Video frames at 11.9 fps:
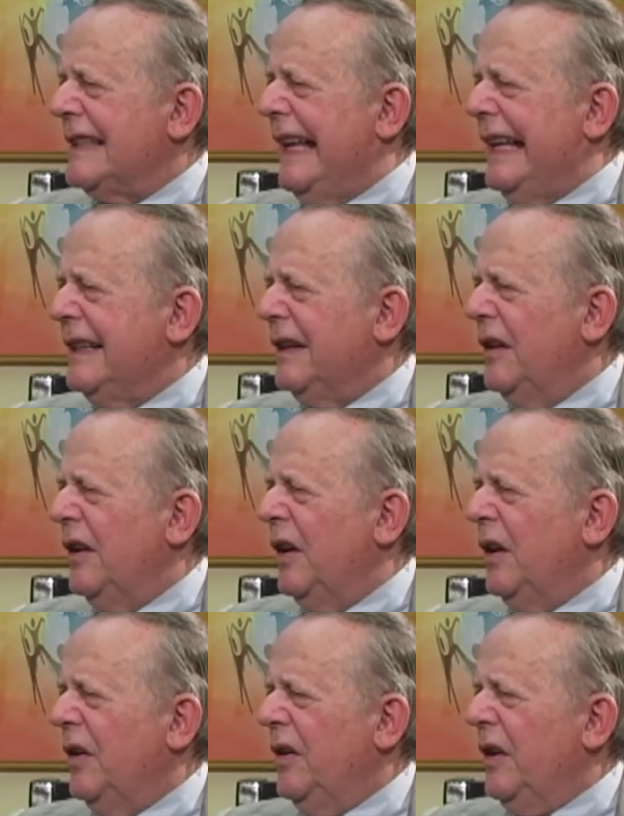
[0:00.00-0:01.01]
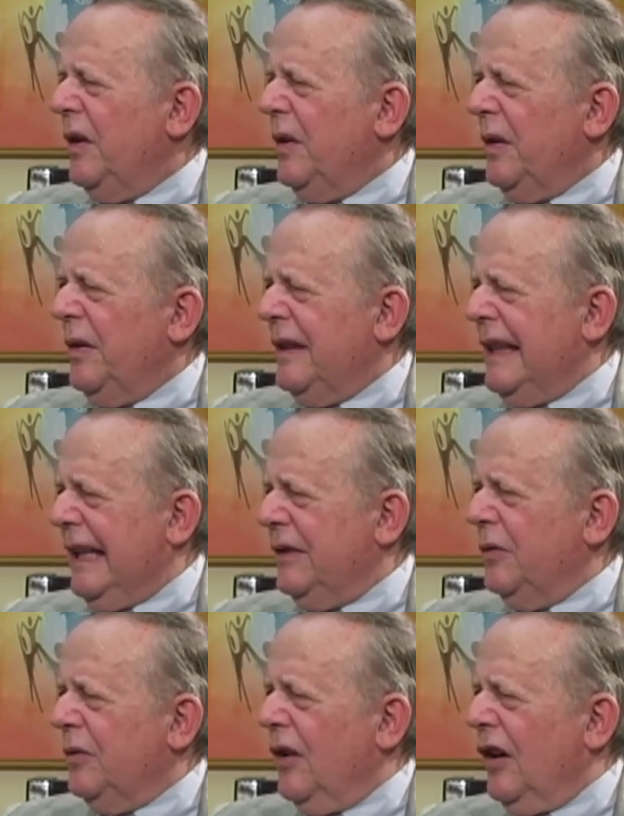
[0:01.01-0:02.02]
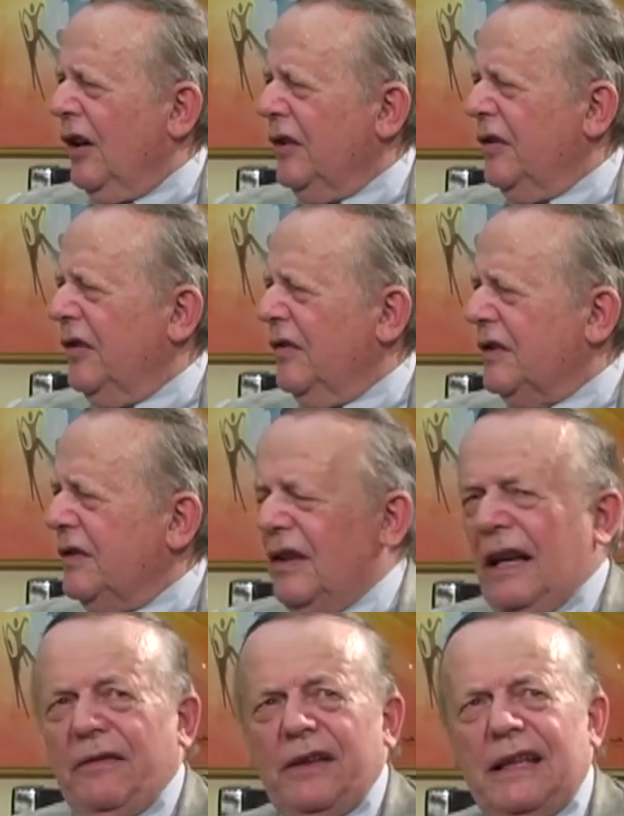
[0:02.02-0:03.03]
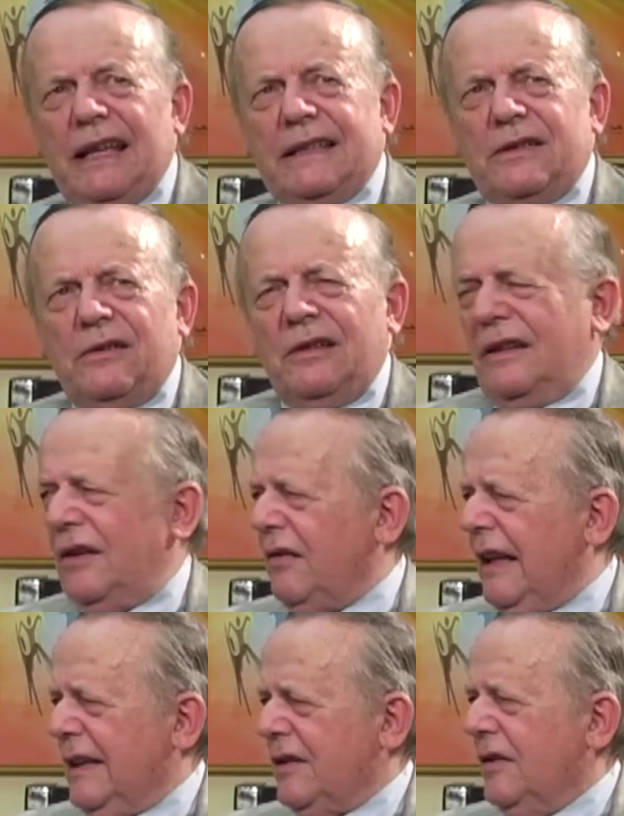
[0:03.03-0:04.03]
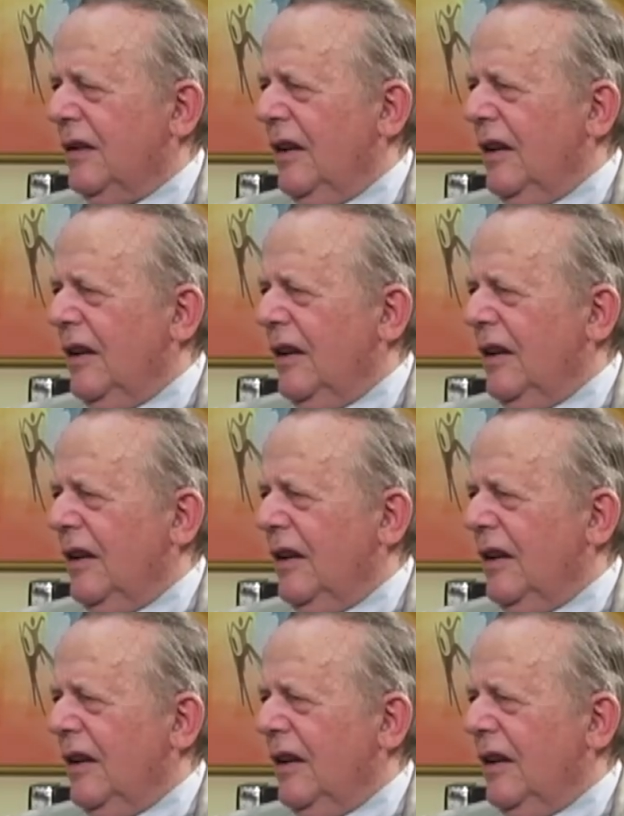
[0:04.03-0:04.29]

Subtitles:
that do not have any external interaction.